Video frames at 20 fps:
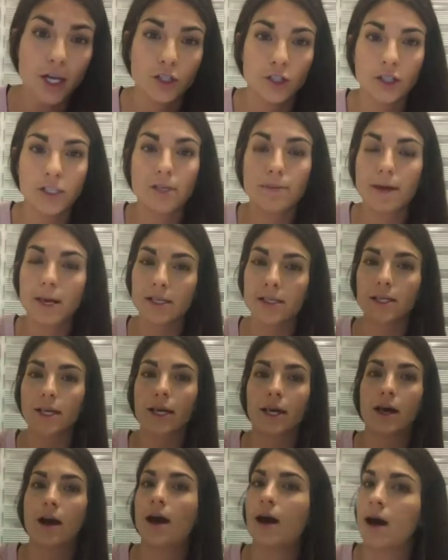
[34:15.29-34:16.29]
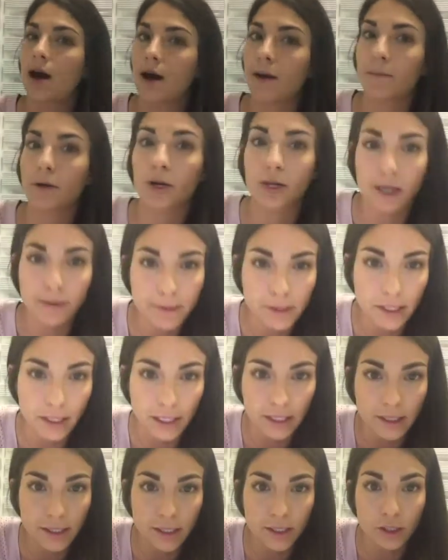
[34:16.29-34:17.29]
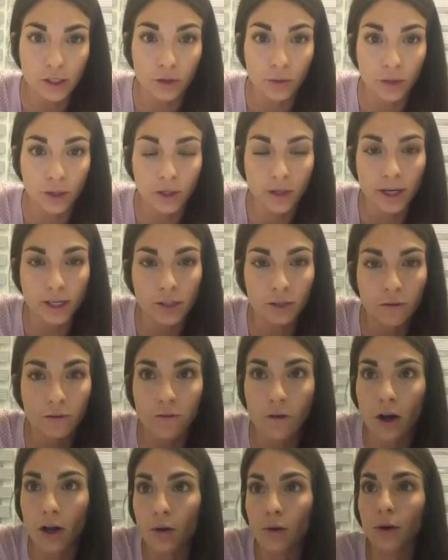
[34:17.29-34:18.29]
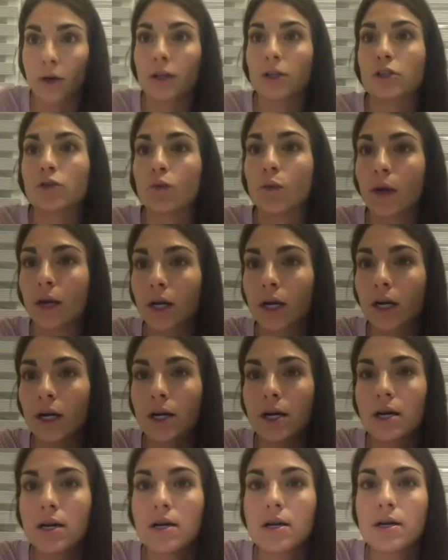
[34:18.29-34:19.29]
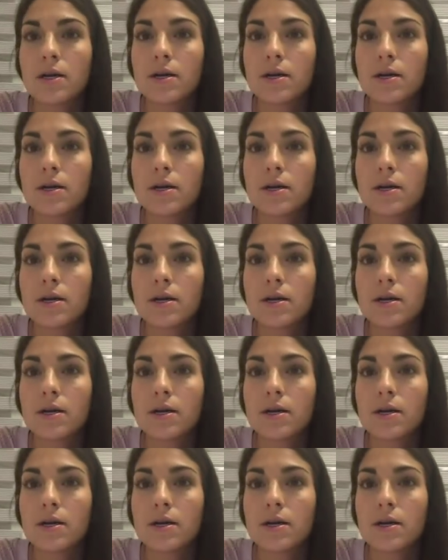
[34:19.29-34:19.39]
She's amazing. Her name is Lindsay Stewart. You guys should follow her on Twitter.